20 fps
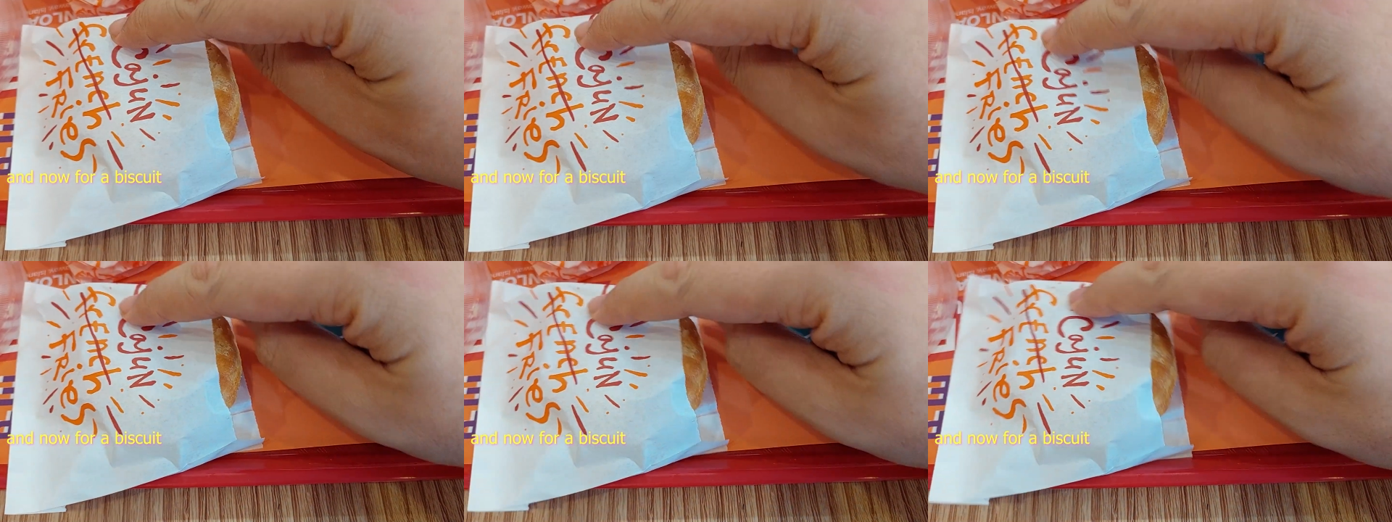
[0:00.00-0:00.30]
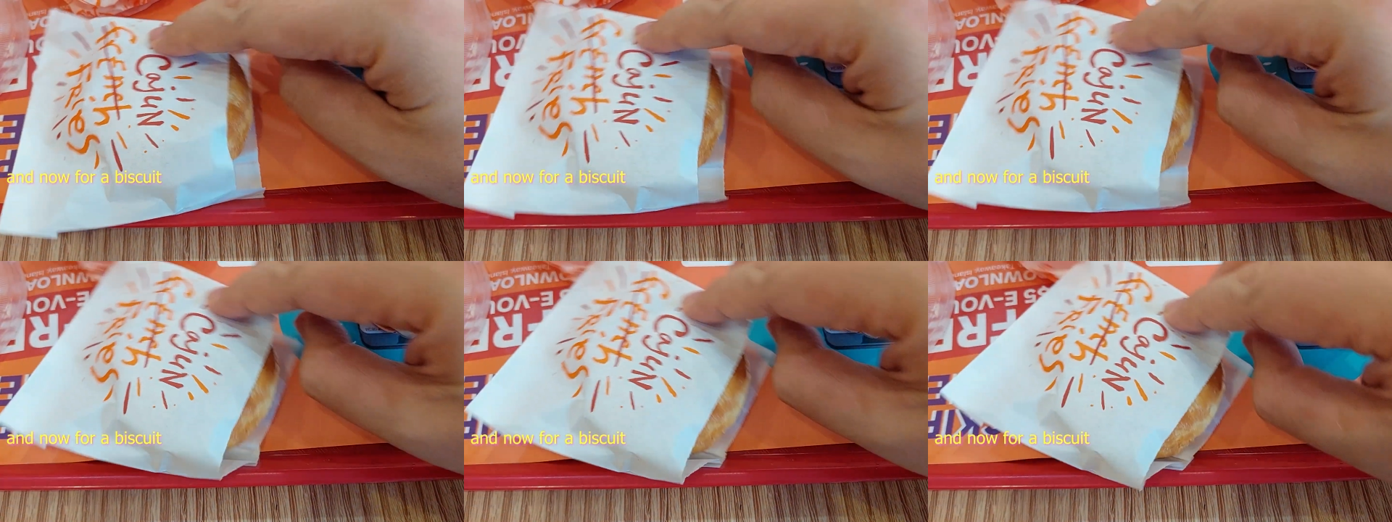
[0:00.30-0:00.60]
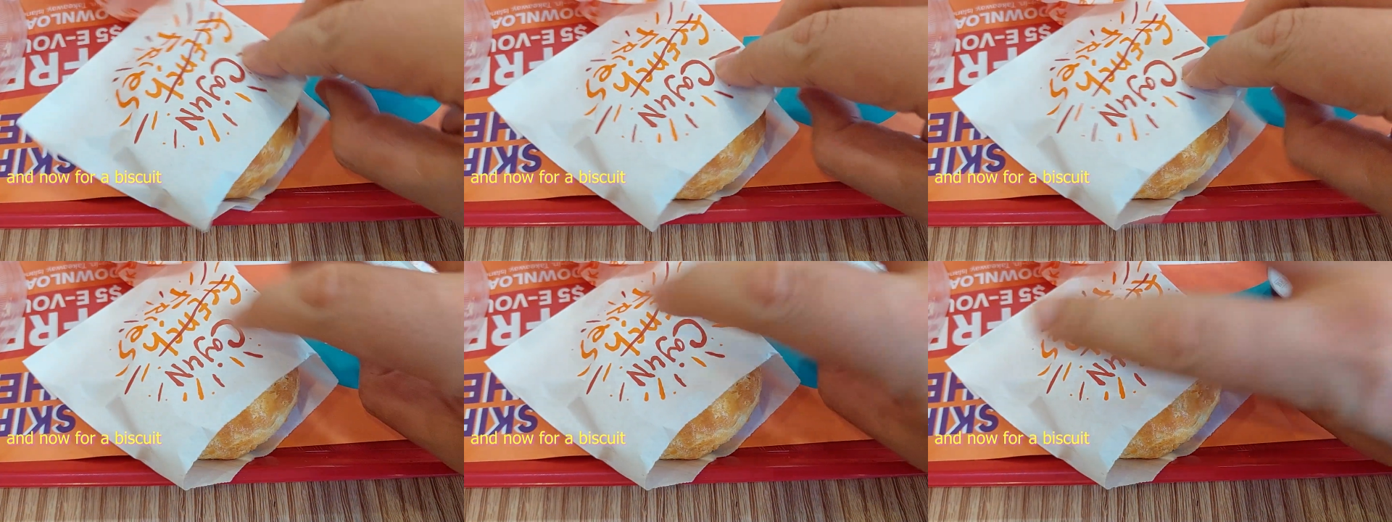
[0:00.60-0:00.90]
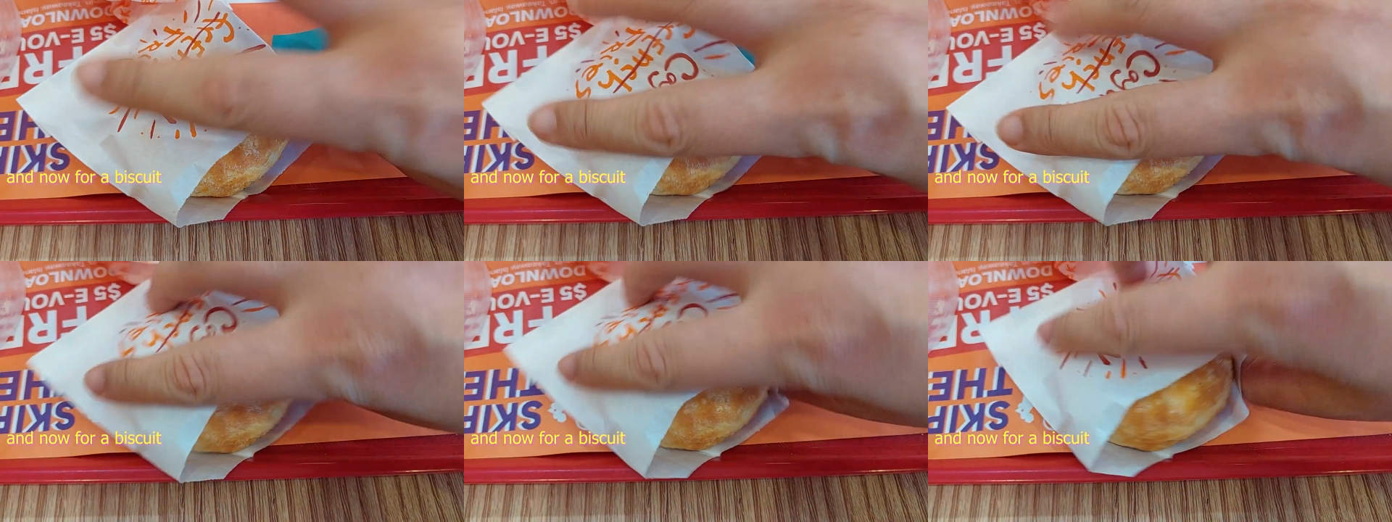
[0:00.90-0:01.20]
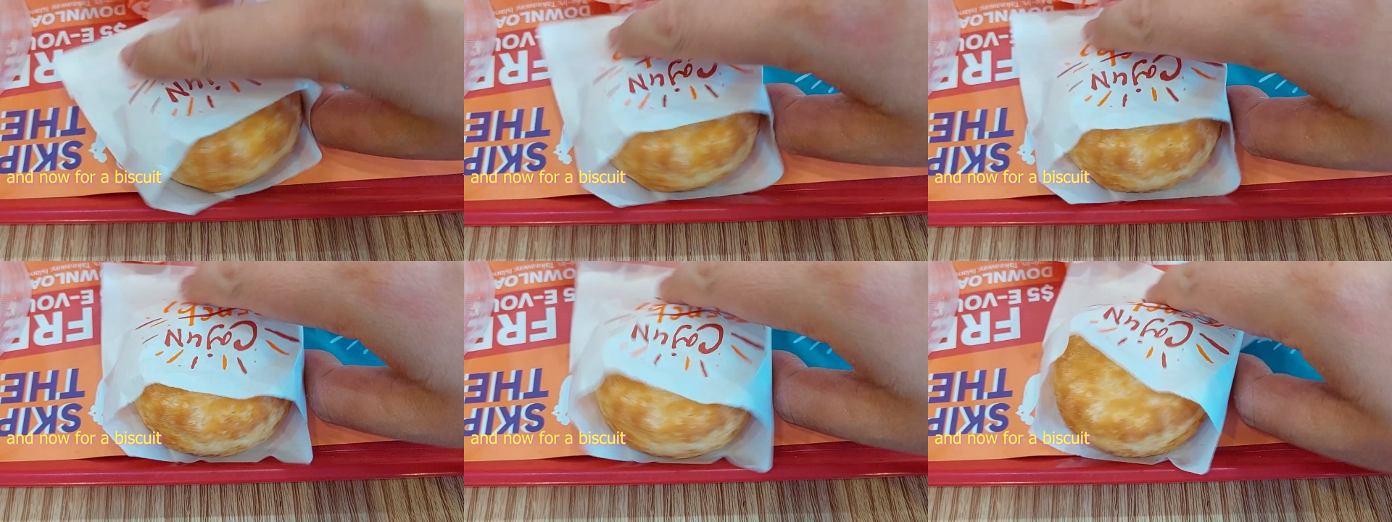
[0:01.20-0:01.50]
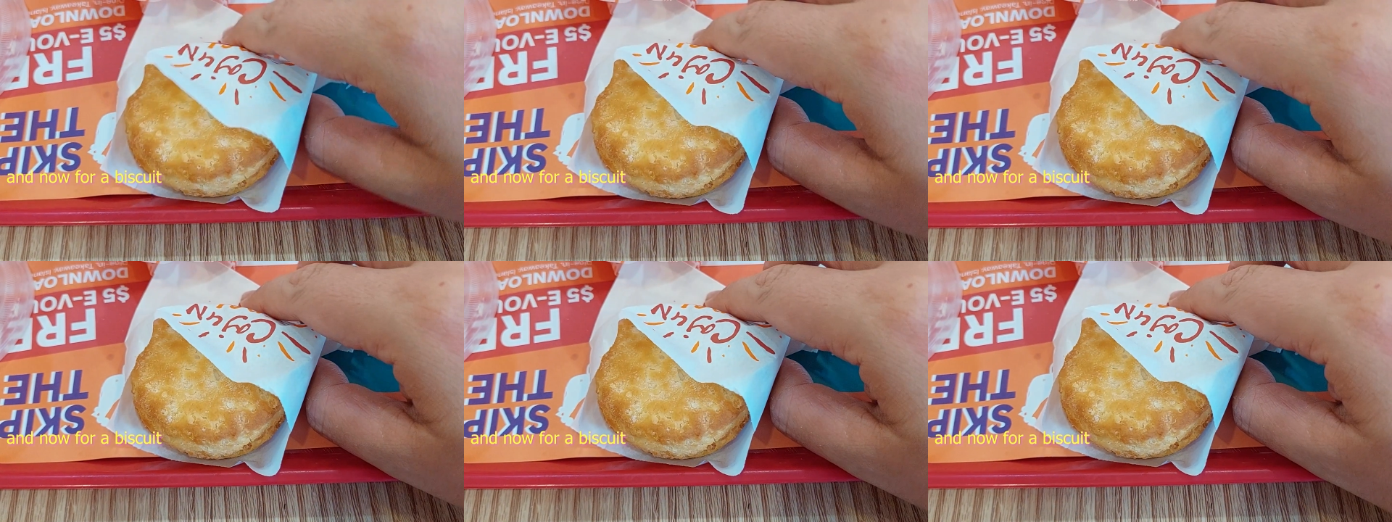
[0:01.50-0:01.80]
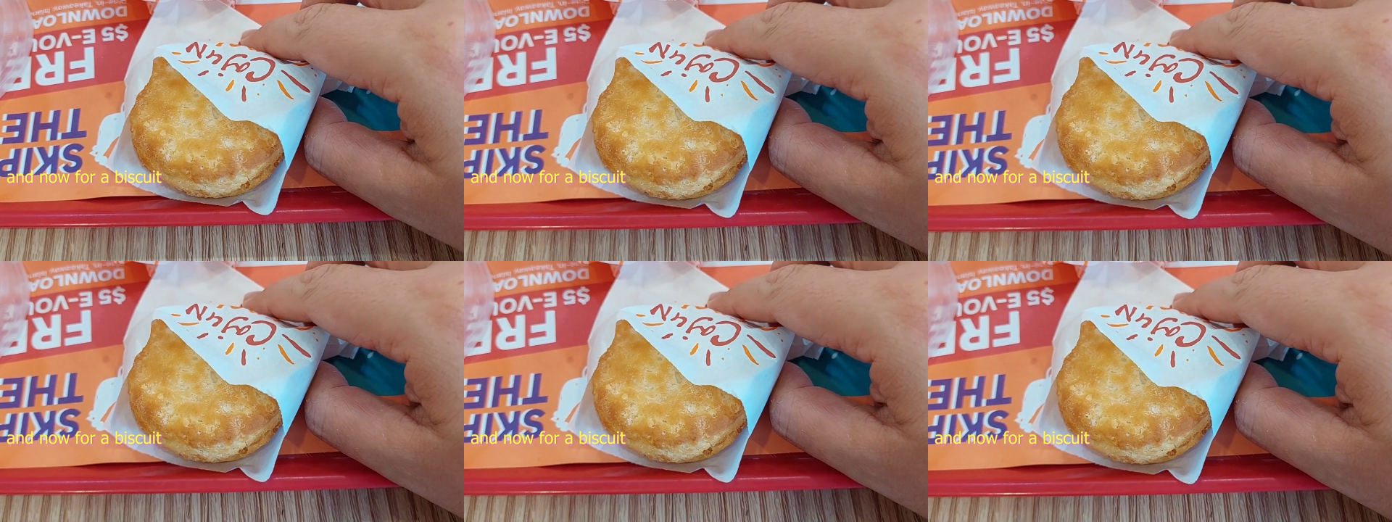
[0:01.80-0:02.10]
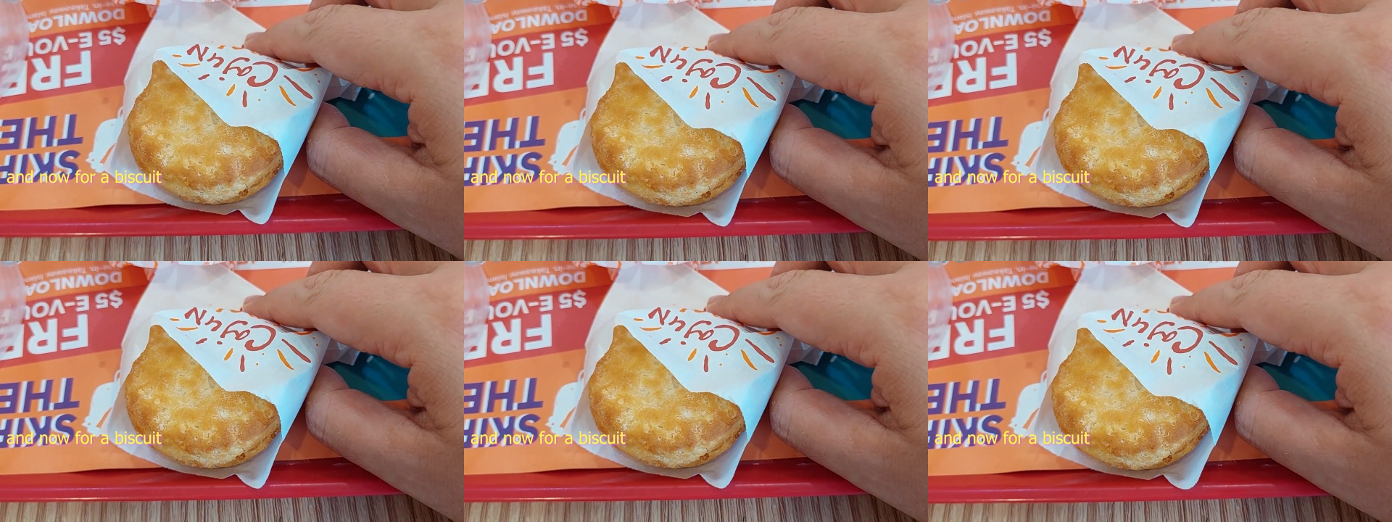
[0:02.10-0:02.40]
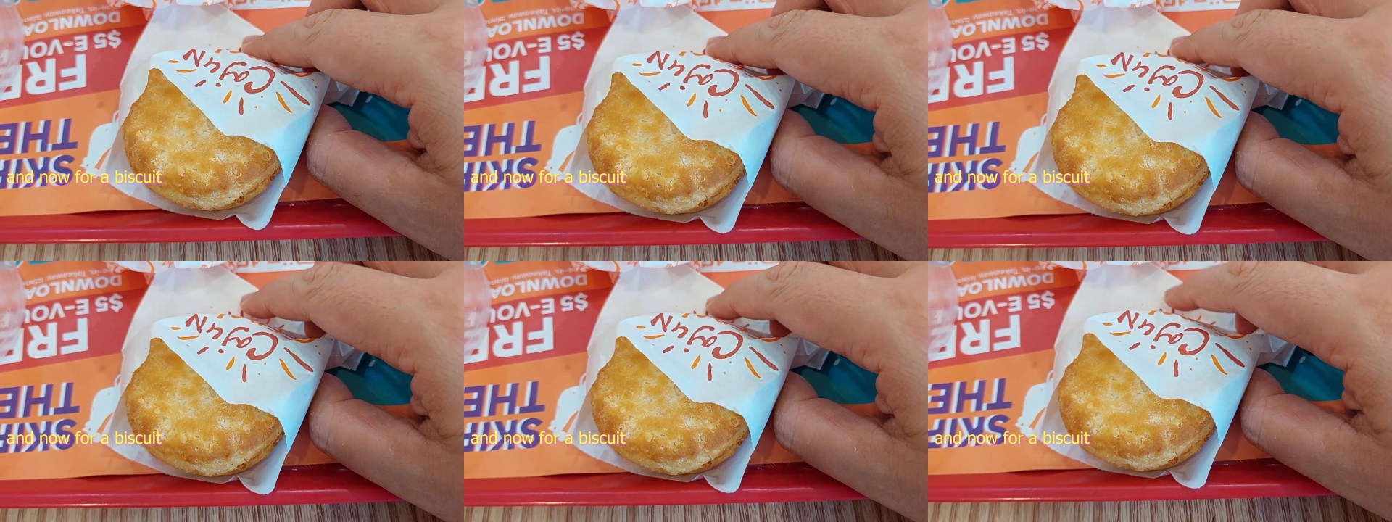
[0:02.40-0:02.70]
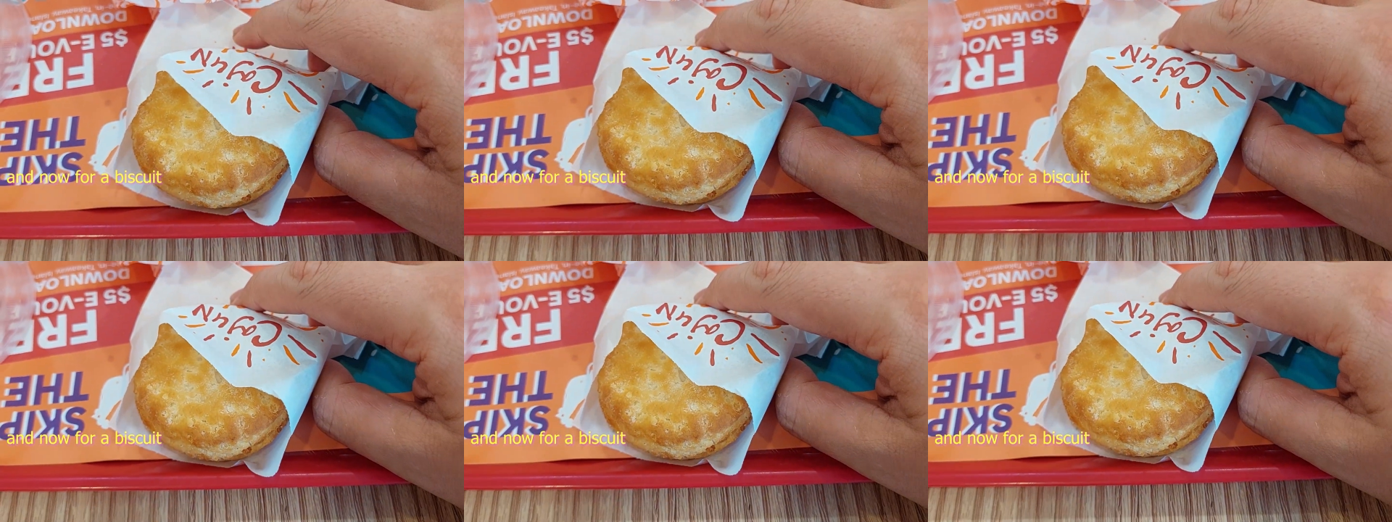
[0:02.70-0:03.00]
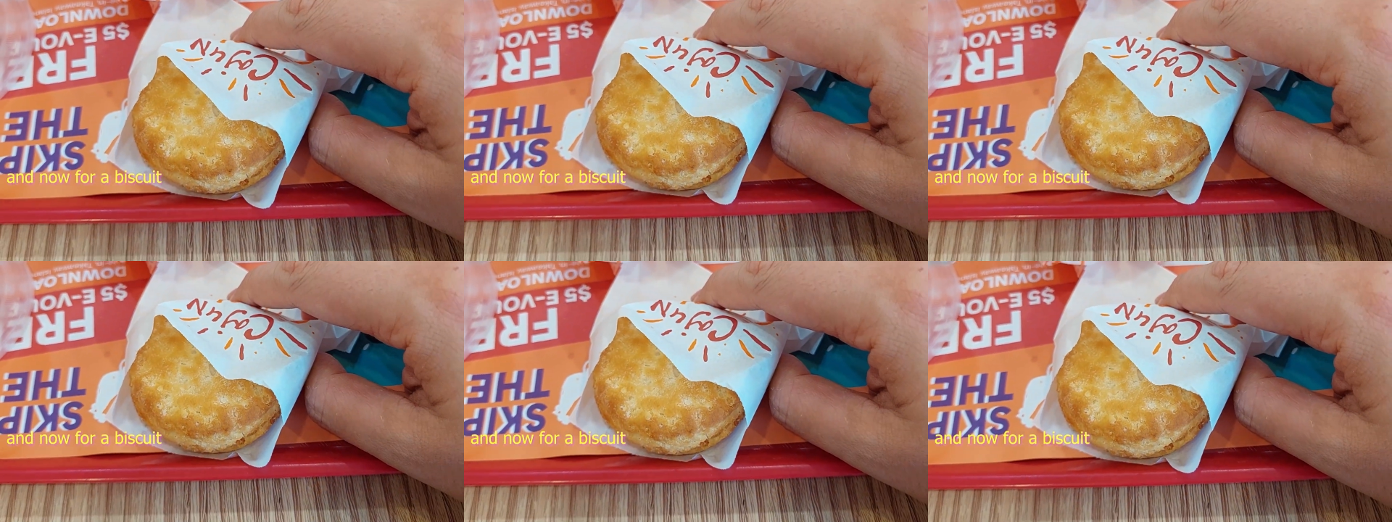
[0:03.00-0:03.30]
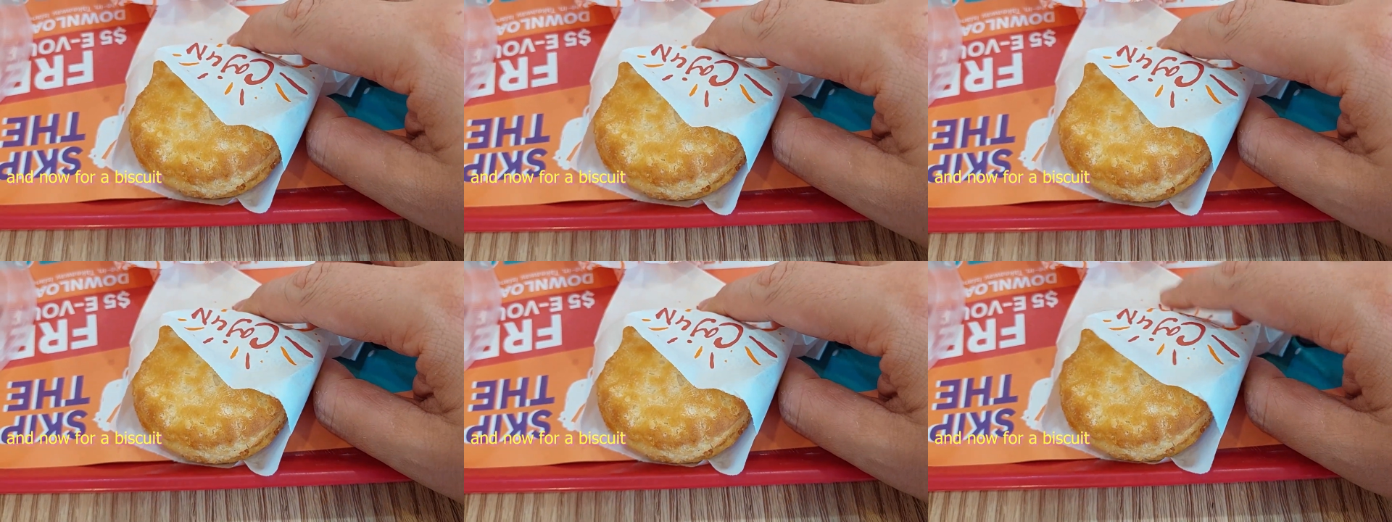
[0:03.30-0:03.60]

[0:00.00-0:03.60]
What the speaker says: Nobody's mouth can be seen.